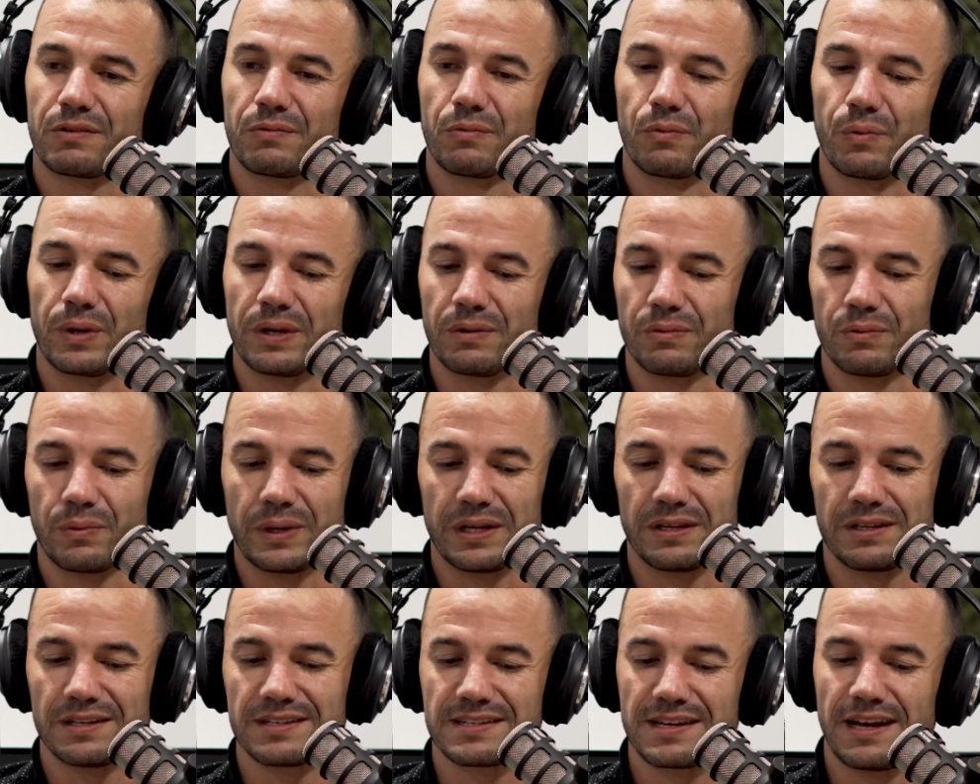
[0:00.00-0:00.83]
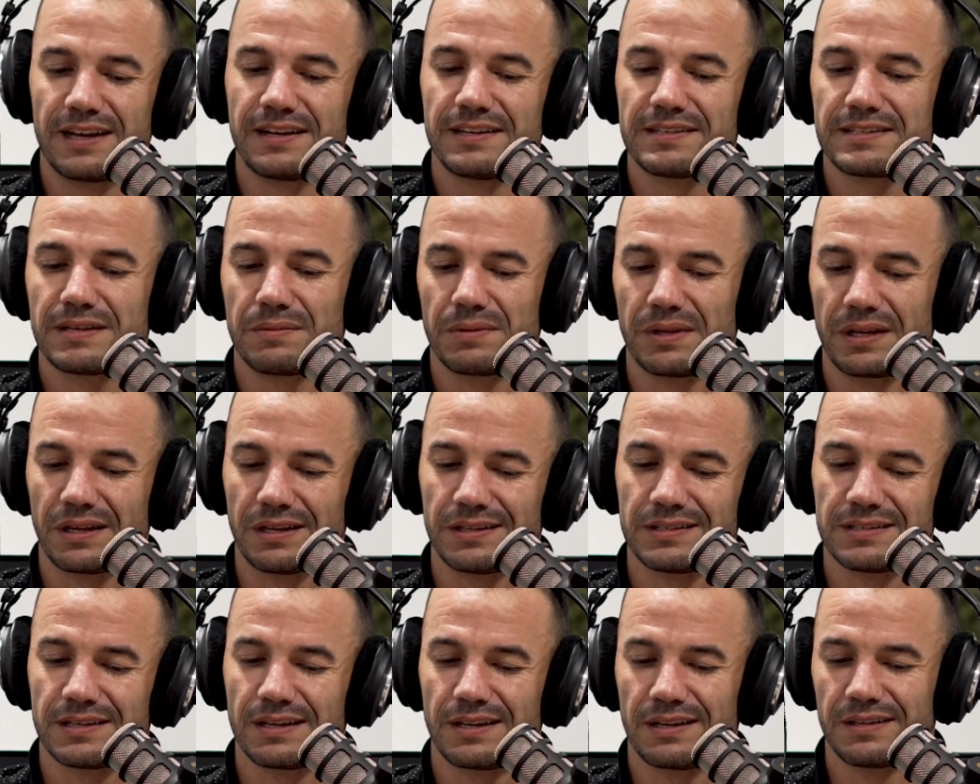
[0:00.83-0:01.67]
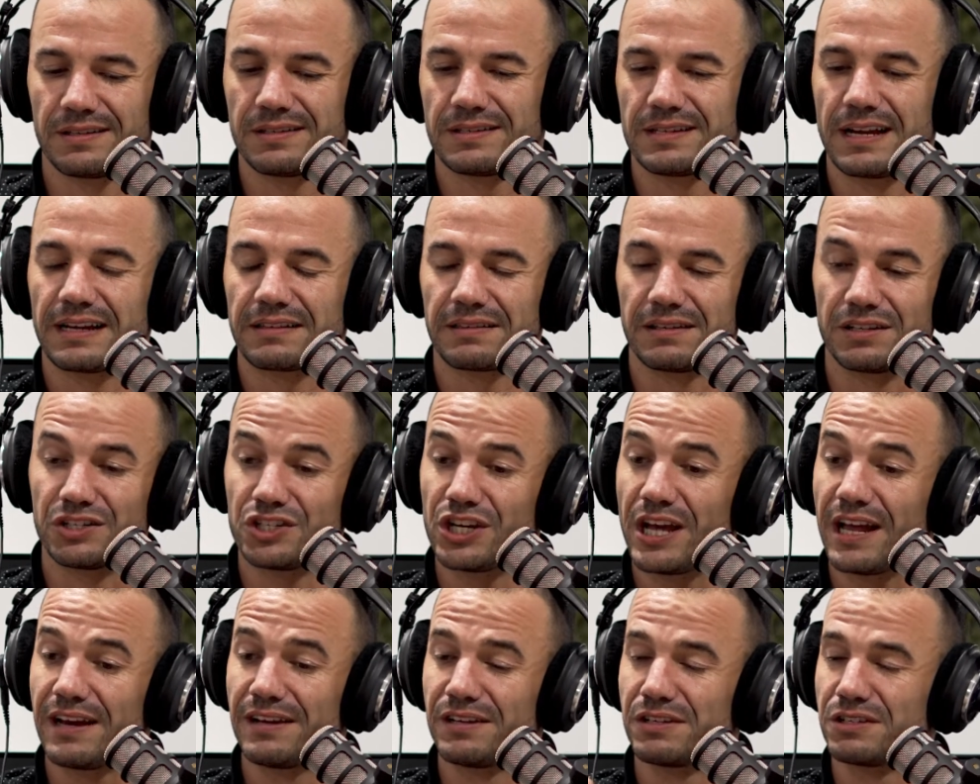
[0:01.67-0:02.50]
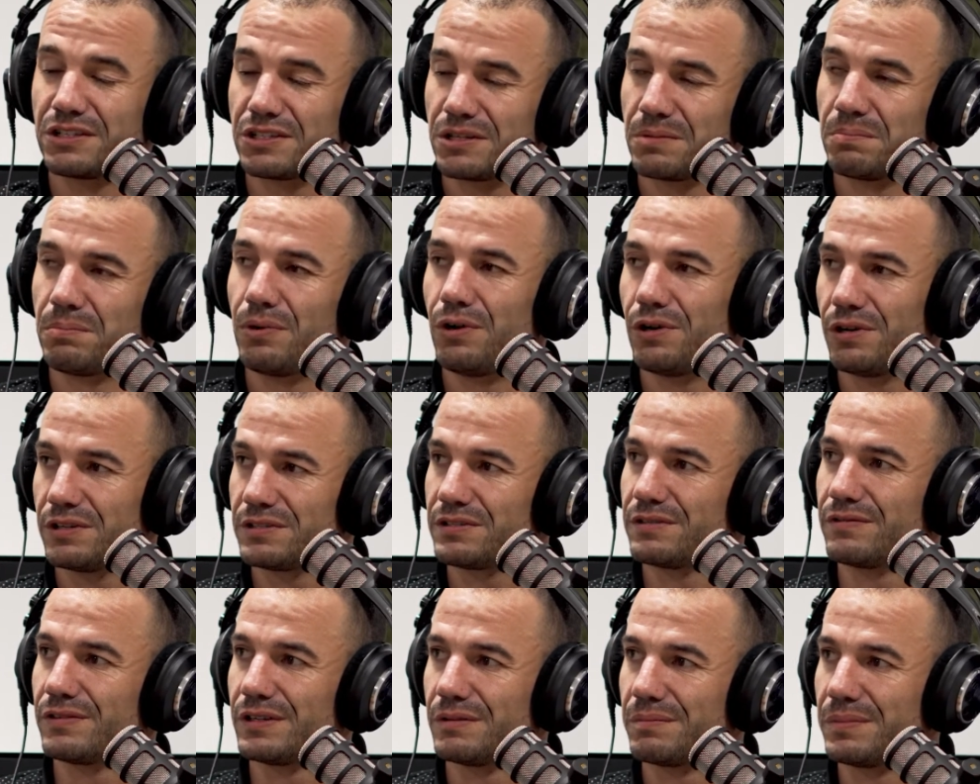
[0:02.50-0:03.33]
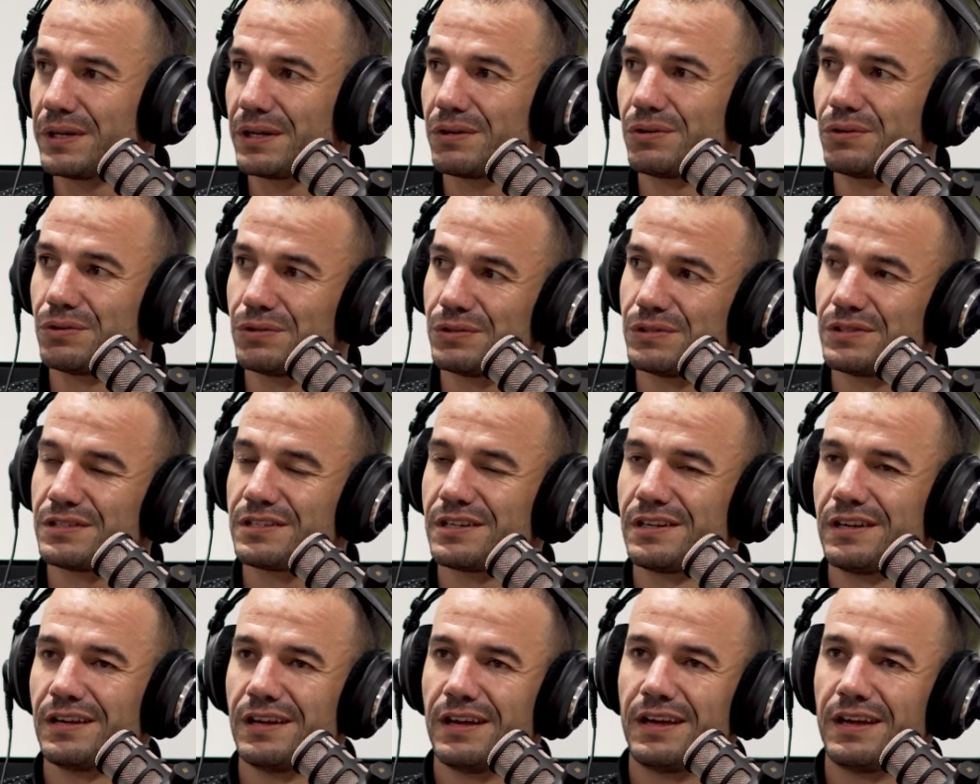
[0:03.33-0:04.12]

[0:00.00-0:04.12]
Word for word: when when designing something is it's like the challenge parts of it because